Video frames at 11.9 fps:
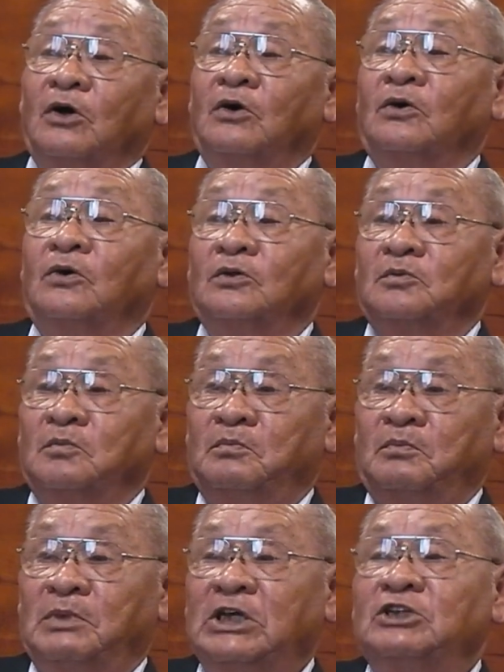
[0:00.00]
on
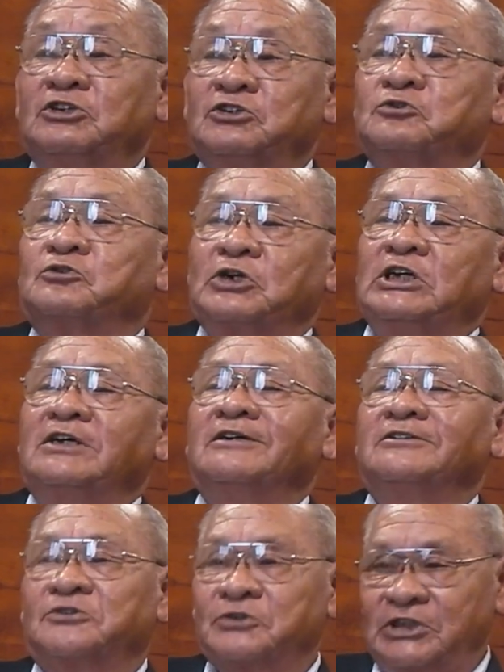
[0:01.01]
Peachtree
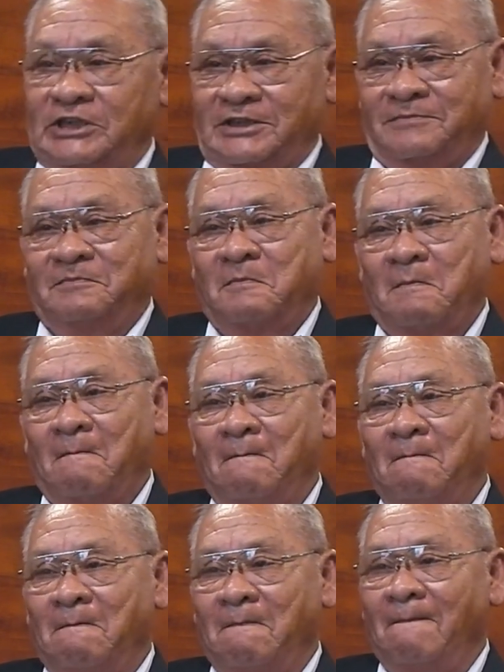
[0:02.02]
Street. Mm -hmm.